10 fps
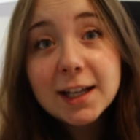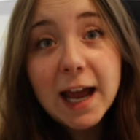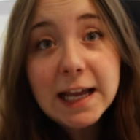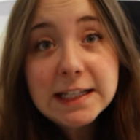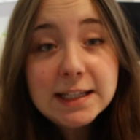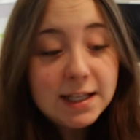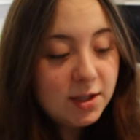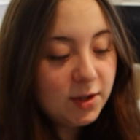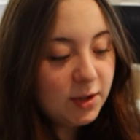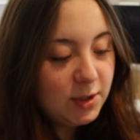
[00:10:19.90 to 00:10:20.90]
I I
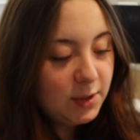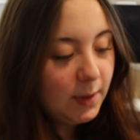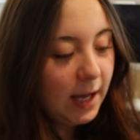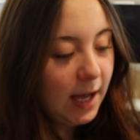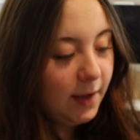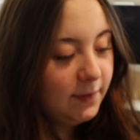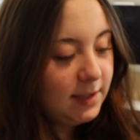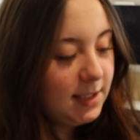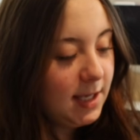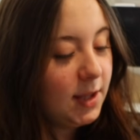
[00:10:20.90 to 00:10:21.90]
stitched the two
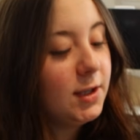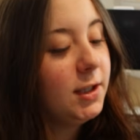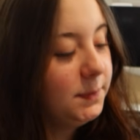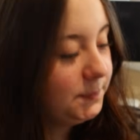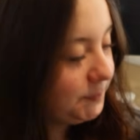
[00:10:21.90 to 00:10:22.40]
halves together.